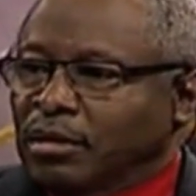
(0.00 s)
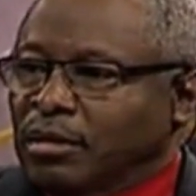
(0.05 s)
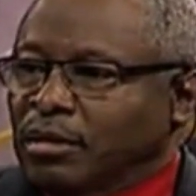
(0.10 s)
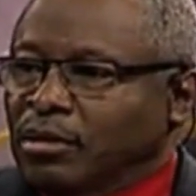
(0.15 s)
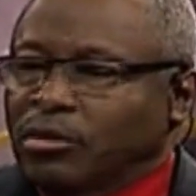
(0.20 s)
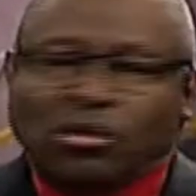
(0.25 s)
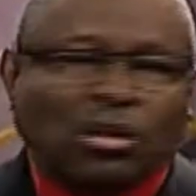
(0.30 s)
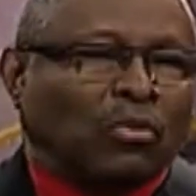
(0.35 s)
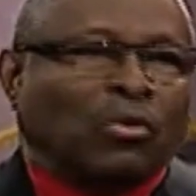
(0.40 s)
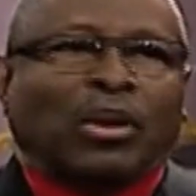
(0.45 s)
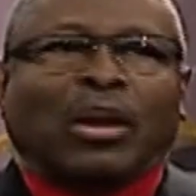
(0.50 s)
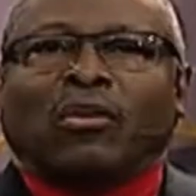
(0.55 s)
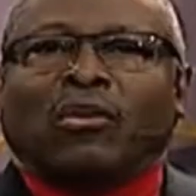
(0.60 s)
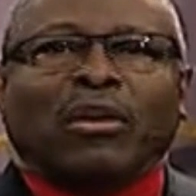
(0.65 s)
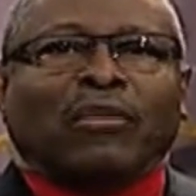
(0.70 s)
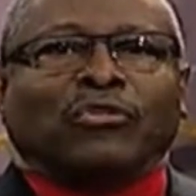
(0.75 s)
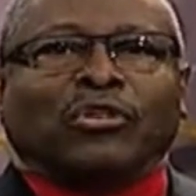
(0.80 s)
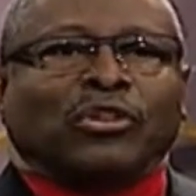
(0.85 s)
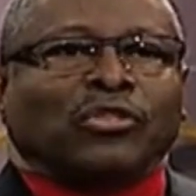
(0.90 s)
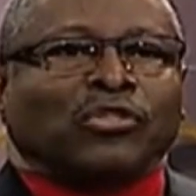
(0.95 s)
You say, Well, I don't
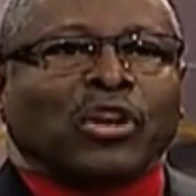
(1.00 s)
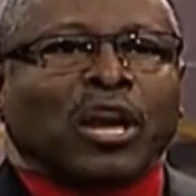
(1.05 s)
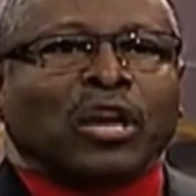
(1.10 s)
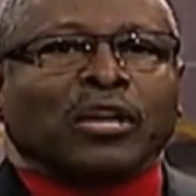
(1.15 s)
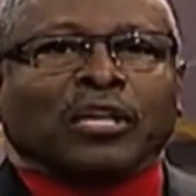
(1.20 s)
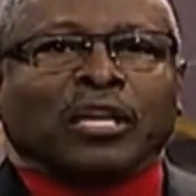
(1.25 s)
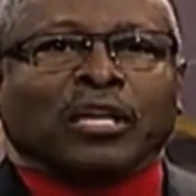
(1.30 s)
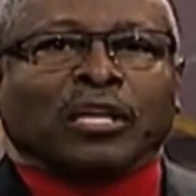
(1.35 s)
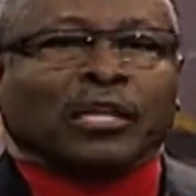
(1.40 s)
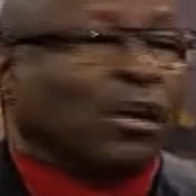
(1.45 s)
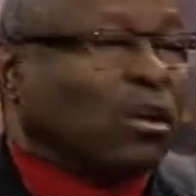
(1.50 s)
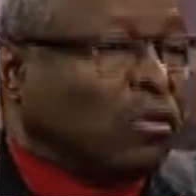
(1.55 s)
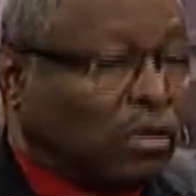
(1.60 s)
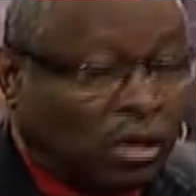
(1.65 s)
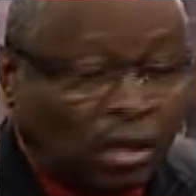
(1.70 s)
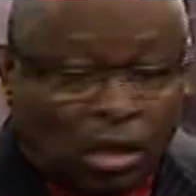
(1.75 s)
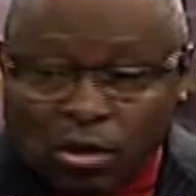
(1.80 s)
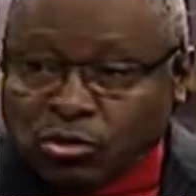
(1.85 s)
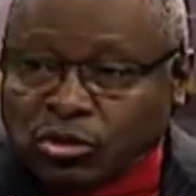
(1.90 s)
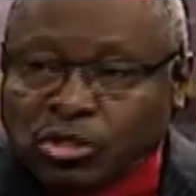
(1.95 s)
have a desire to get
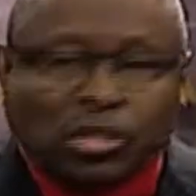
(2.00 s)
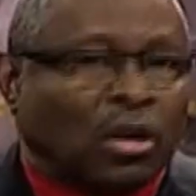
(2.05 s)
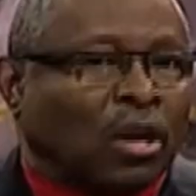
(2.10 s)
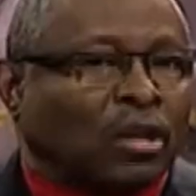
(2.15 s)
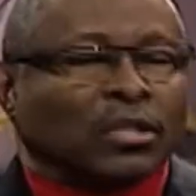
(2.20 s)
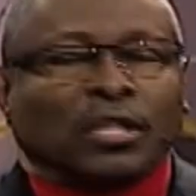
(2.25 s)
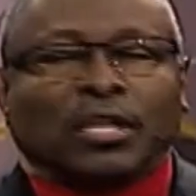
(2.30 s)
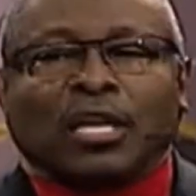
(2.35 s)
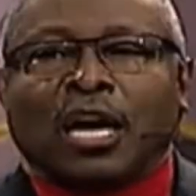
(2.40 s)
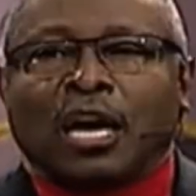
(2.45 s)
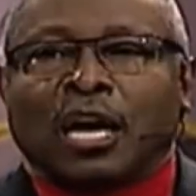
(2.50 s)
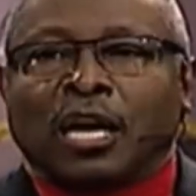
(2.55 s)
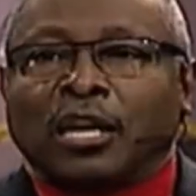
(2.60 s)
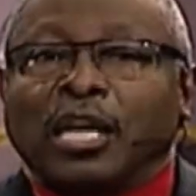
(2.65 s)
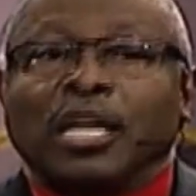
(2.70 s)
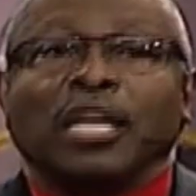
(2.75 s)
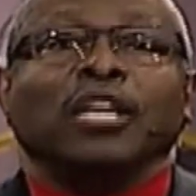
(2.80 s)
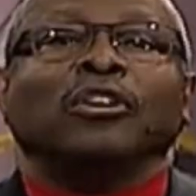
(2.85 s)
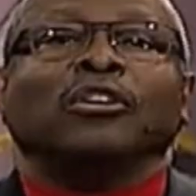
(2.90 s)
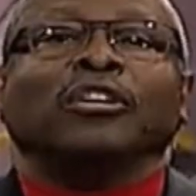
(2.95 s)
close. Talk to God.
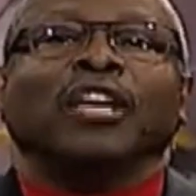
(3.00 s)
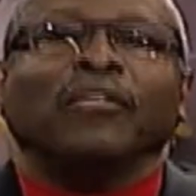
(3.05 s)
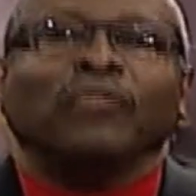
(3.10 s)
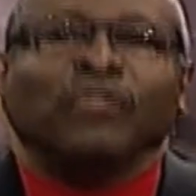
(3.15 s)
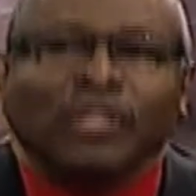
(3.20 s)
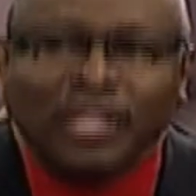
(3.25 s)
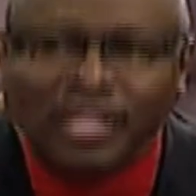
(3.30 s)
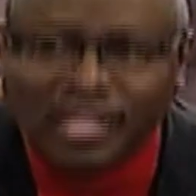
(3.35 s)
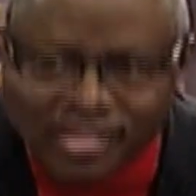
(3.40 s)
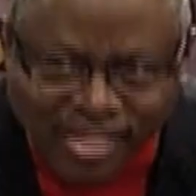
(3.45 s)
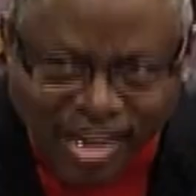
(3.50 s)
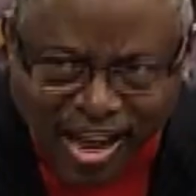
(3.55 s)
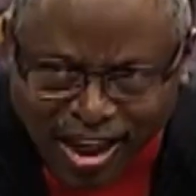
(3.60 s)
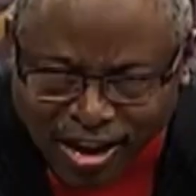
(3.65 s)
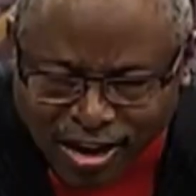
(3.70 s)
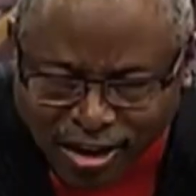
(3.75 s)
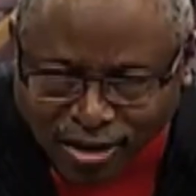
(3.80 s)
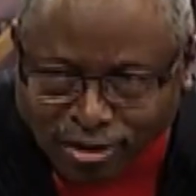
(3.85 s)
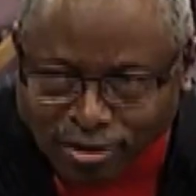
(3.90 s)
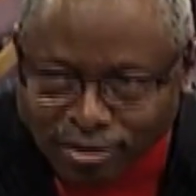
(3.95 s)
He'll give you the
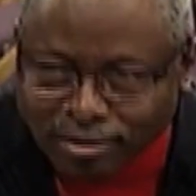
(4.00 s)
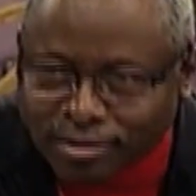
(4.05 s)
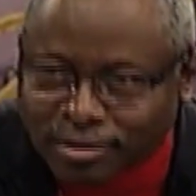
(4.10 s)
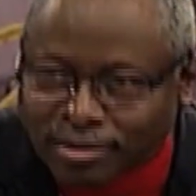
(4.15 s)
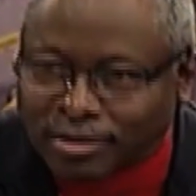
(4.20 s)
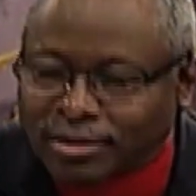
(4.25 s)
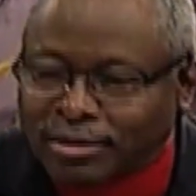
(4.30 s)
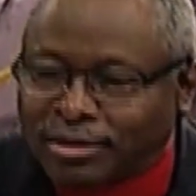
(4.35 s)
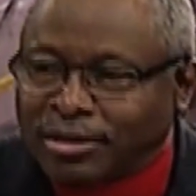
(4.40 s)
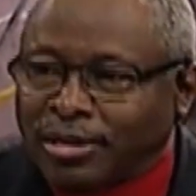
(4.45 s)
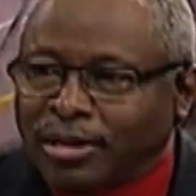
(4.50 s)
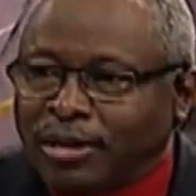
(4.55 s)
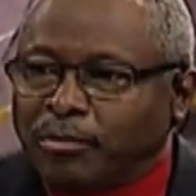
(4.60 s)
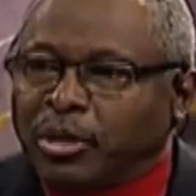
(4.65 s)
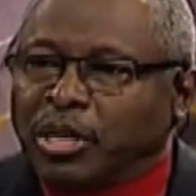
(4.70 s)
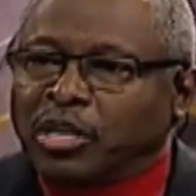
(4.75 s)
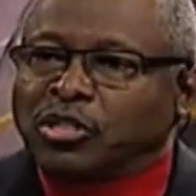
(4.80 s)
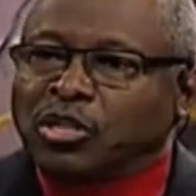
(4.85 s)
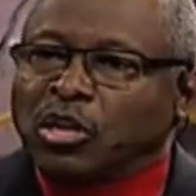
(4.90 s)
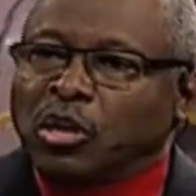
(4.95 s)
desire.
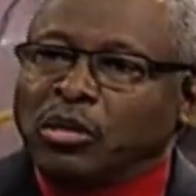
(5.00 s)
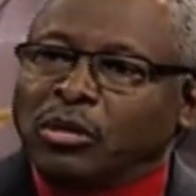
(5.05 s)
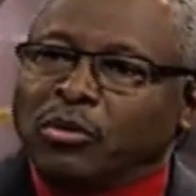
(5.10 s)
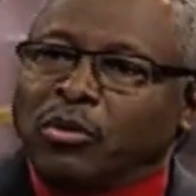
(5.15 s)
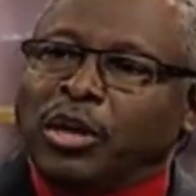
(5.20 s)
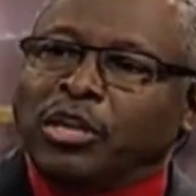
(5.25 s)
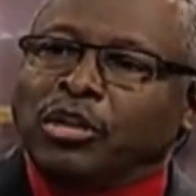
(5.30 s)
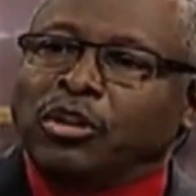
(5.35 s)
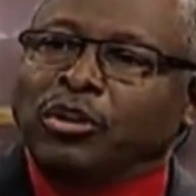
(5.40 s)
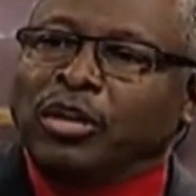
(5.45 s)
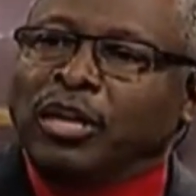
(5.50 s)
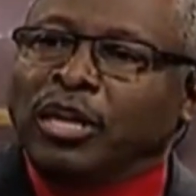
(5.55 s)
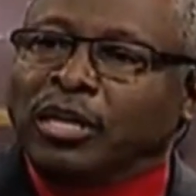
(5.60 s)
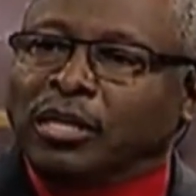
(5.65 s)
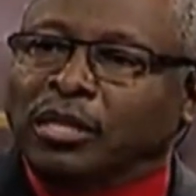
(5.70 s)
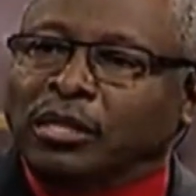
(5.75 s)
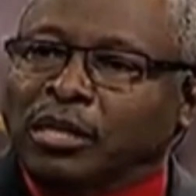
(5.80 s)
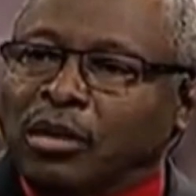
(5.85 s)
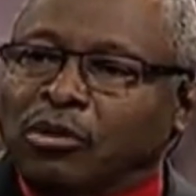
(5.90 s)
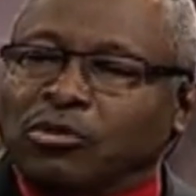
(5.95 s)
Because the only way you can get
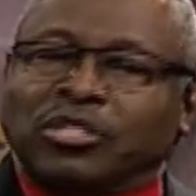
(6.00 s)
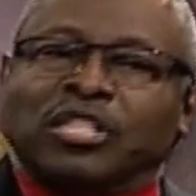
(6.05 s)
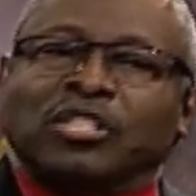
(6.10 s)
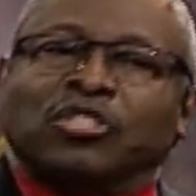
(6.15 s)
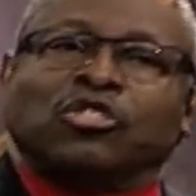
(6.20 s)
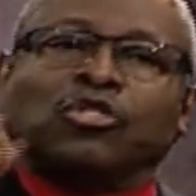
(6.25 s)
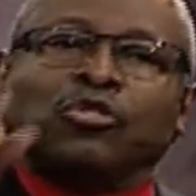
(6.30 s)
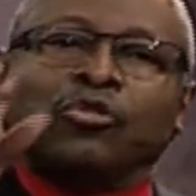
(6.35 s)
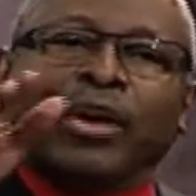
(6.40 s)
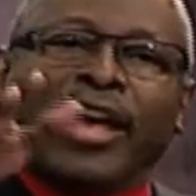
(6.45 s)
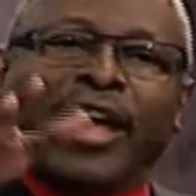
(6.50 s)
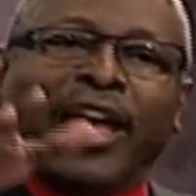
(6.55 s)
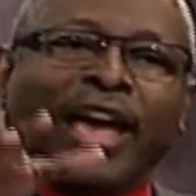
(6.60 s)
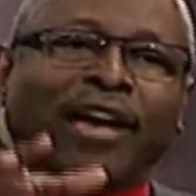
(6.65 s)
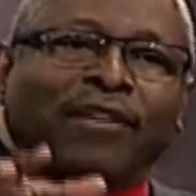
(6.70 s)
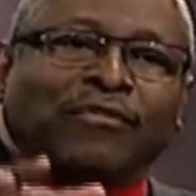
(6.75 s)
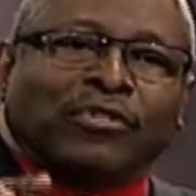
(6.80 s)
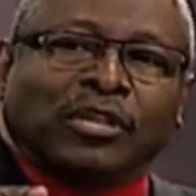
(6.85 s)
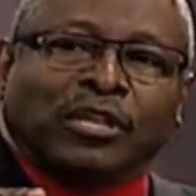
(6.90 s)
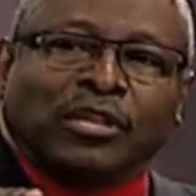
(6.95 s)
close is to
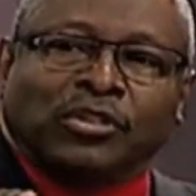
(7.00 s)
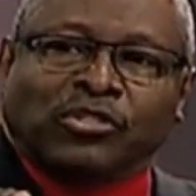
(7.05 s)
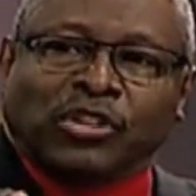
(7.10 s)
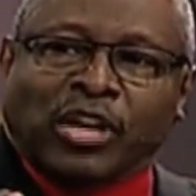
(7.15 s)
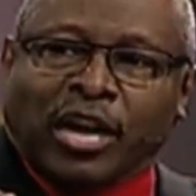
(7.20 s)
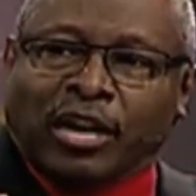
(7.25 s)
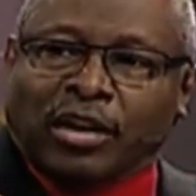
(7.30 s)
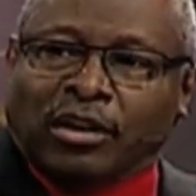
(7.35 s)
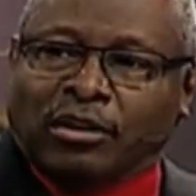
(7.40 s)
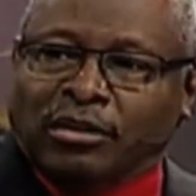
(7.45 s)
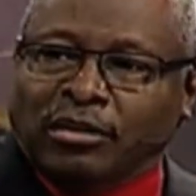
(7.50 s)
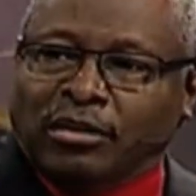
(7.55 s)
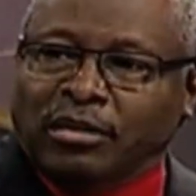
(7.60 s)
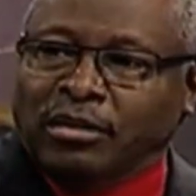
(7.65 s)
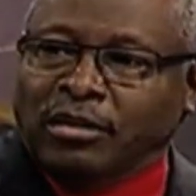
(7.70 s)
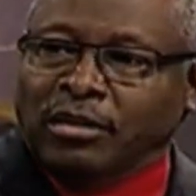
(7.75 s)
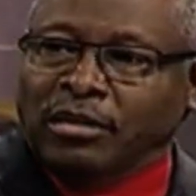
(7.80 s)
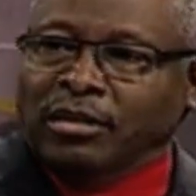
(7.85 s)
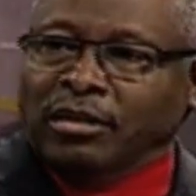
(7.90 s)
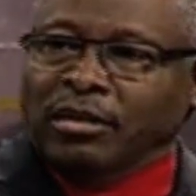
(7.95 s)
have the desire.
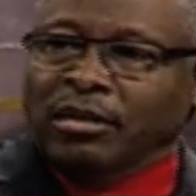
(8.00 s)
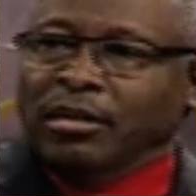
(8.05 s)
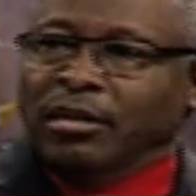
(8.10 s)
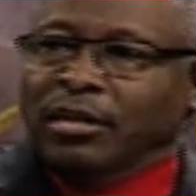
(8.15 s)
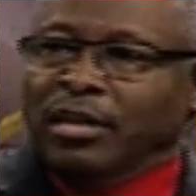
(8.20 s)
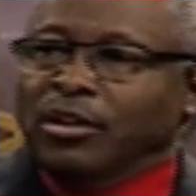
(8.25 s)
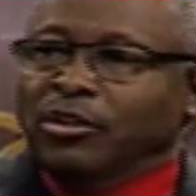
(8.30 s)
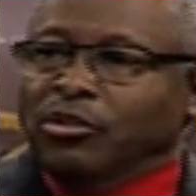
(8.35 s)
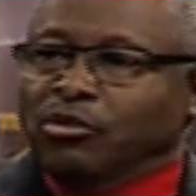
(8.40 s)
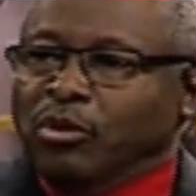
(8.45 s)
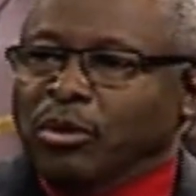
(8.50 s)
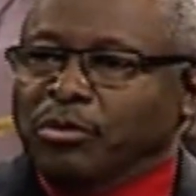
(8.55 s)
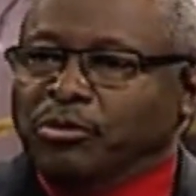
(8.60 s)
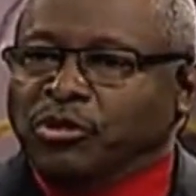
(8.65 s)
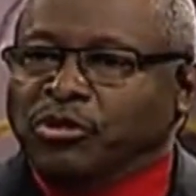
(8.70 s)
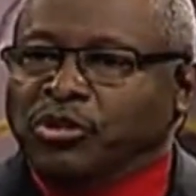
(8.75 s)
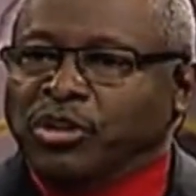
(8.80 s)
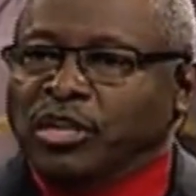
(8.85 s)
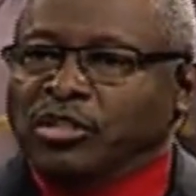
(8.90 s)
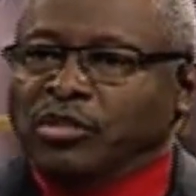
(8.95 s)
And the scripture
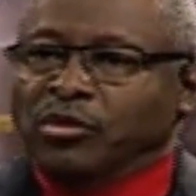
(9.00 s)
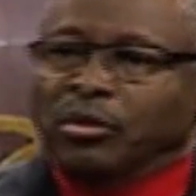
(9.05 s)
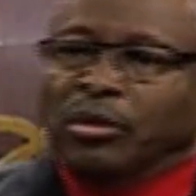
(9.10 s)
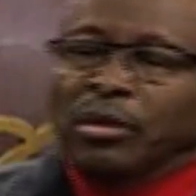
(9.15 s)
says,